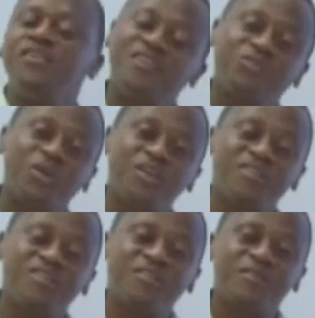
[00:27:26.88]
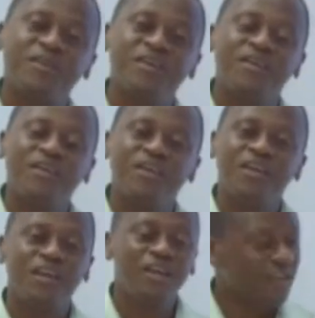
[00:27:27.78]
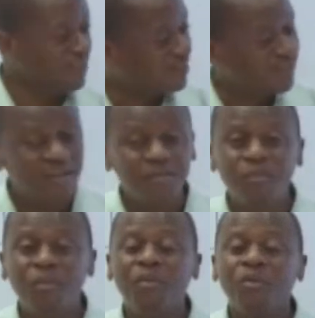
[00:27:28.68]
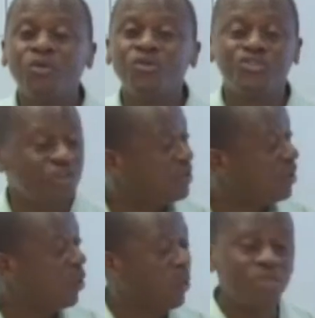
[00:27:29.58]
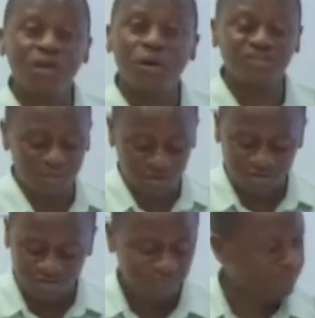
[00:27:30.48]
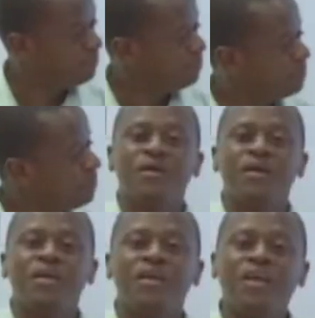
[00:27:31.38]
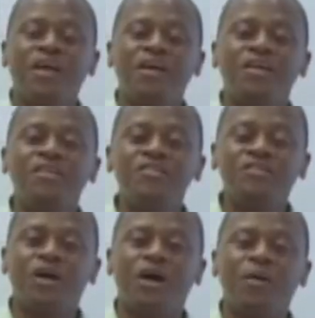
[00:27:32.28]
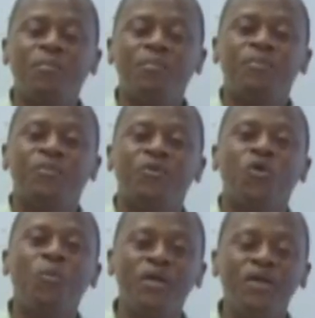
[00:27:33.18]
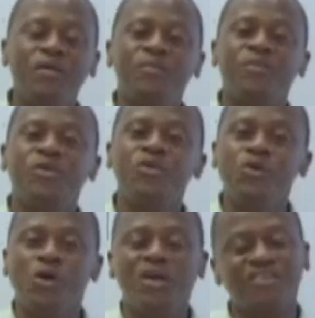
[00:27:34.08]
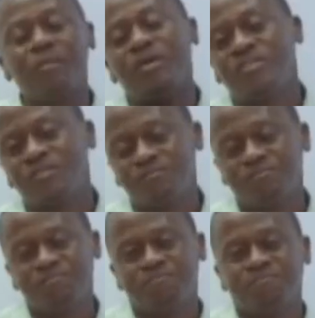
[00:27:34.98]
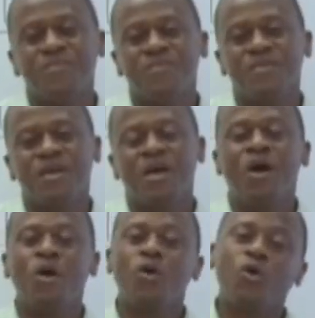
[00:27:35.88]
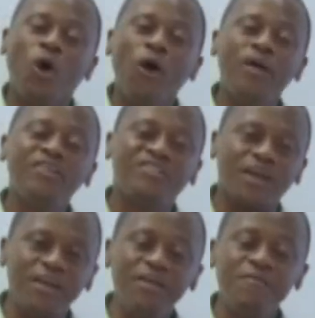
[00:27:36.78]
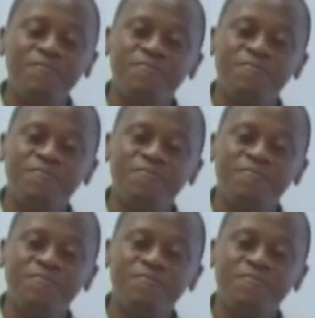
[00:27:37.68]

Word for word: Dear students, let us continue with our subject. Here is um, will be your assignment. Go and study